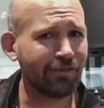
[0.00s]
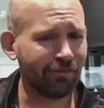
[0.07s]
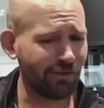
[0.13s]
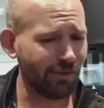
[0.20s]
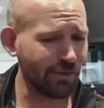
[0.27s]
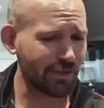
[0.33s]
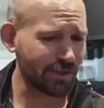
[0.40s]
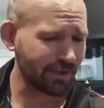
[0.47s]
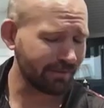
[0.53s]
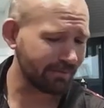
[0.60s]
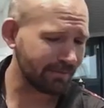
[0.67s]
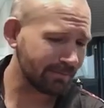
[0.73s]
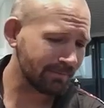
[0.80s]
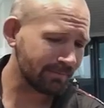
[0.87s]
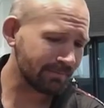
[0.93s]

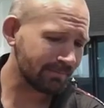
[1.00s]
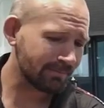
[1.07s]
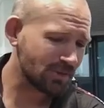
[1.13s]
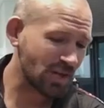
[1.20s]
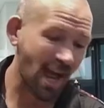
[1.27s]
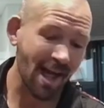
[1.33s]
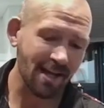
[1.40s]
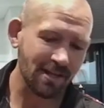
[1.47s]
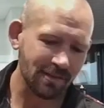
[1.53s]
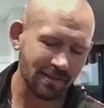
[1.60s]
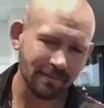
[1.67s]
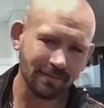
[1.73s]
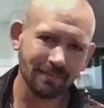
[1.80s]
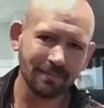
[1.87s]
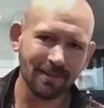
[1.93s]
fusion jazz,
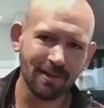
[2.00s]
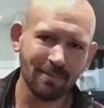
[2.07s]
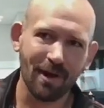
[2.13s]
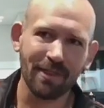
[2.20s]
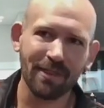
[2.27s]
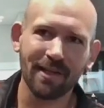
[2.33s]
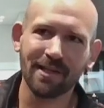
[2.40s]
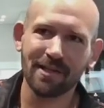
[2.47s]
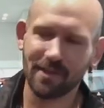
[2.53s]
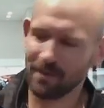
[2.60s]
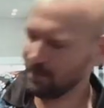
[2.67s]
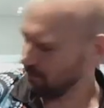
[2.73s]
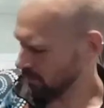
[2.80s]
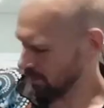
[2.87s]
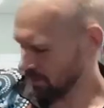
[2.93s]
you might think
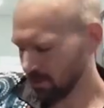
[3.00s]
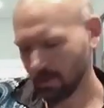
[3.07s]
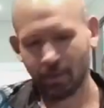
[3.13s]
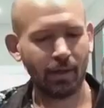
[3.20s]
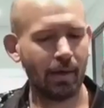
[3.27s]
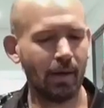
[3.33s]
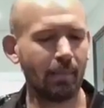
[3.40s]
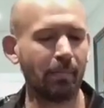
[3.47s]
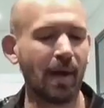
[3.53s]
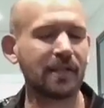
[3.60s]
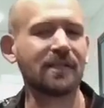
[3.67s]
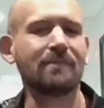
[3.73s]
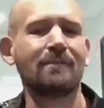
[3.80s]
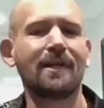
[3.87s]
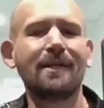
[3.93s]
so. But
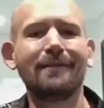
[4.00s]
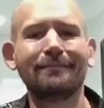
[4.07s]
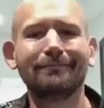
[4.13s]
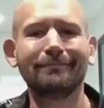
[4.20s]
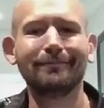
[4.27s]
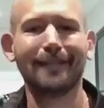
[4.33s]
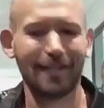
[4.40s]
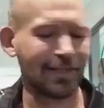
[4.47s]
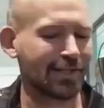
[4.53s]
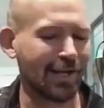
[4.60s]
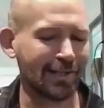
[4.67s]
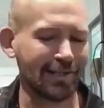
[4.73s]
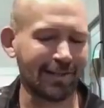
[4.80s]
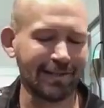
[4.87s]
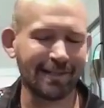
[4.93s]
to me, it
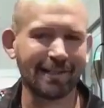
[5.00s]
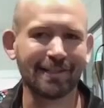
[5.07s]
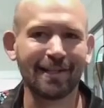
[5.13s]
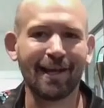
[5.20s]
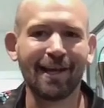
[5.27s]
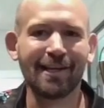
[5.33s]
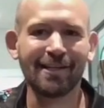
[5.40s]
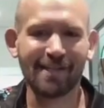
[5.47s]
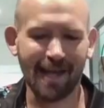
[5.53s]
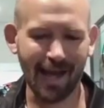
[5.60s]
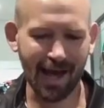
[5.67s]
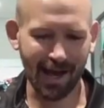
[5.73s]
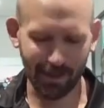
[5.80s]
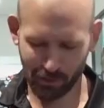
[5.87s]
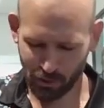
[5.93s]
sounds like this guitar is
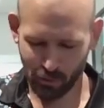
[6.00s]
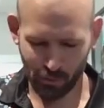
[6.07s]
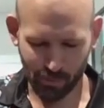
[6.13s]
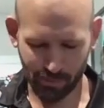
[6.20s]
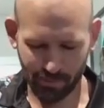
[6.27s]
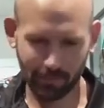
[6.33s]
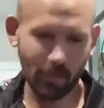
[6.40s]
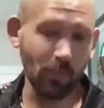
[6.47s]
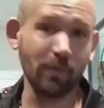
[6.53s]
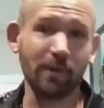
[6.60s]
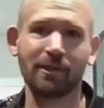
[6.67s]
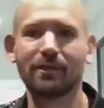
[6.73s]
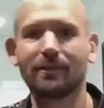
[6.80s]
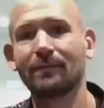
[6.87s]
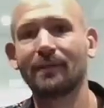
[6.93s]
out of tune,
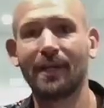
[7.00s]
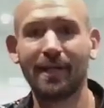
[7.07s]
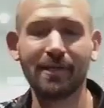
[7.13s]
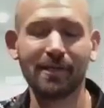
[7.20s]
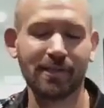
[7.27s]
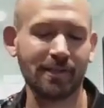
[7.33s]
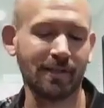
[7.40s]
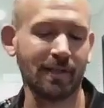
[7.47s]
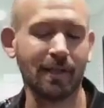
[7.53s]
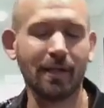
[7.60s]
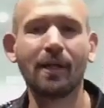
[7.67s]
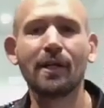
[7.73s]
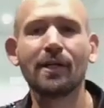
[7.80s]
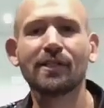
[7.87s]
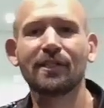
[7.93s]
which it is.
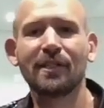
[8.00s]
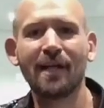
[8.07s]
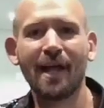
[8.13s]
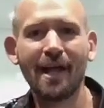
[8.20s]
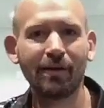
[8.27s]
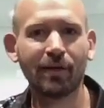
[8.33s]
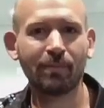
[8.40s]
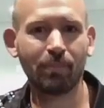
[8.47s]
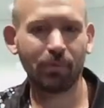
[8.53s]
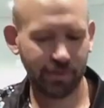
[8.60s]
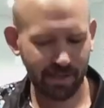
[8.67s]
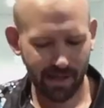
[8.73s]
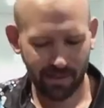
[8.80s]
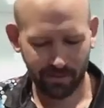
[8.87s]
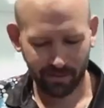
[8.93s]
So today I'm going to put
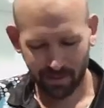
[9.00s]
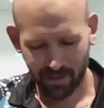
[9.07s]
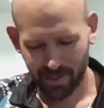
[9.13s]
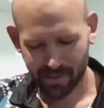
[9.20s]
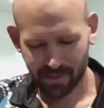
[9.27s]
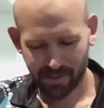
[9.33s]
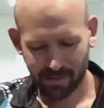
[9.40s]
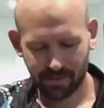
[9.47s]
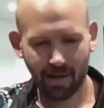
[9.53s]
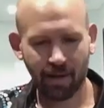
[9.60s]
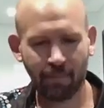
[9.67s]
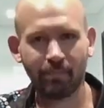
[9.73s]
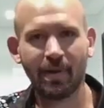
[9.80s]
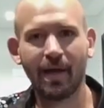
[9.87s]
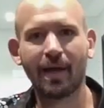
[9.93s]
together a lesson
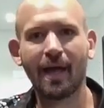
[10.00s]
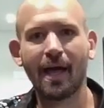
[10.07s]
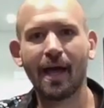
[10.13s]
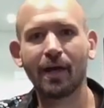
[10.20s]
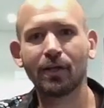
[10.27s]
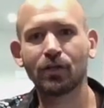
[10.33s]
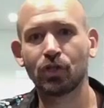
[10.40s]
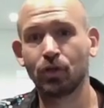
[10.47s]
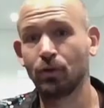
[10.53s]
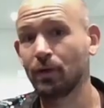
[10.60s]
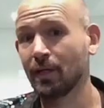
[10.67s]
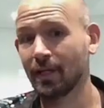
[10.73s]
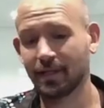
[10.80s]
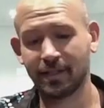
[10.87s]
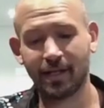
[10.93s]
about how to tune
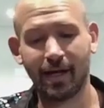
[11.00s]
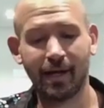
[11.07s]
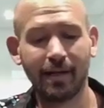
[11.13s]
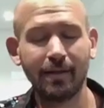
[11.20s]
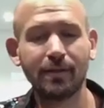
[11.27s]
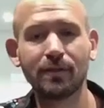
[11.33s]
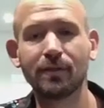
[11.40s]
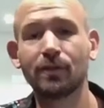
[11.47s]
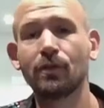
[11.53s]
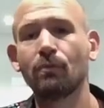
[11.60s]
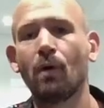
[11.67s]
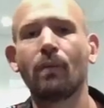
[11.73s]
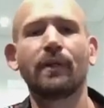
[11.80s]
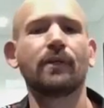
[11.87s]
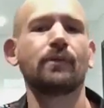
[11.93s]
a guitar to
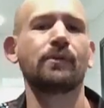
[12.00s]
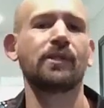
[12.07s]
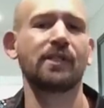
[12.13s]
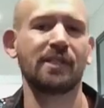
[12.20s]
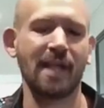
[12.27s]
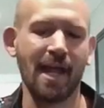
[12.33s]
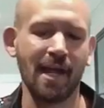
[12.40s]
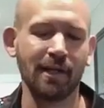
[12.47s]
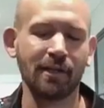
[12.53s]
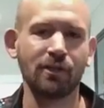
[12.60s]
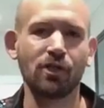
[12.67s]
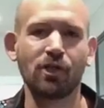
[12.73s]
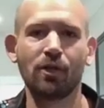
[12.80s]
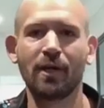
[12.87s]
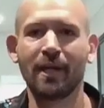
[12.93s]
what we call standard
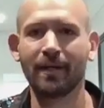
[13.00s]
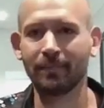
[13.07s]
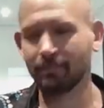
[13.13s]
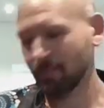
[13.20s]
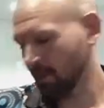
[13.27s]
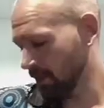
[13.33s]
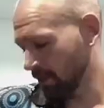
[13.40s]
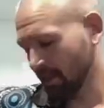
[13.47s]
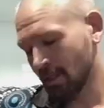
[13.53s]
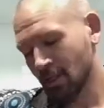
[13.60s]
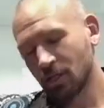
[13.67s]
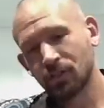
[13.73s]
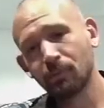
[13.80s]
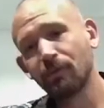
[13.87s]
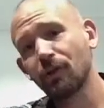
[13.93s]
tuning.
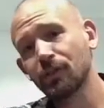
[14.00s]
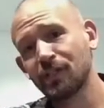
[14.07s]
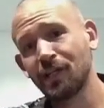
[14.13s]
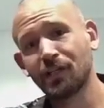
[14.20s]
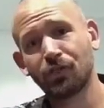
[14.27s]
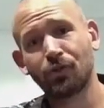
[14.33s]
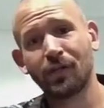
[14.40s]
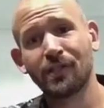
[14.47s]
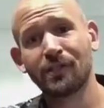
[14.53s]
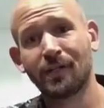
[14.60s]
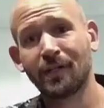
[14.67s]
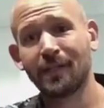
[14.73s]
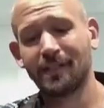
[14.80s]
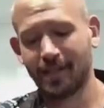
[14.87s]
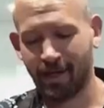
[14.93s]
So we've got six strings on a
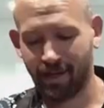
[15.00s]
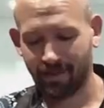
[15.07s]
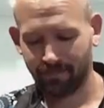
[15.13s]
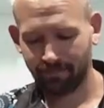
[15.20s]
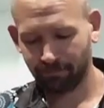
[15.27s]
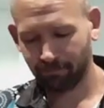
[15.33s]
guitar.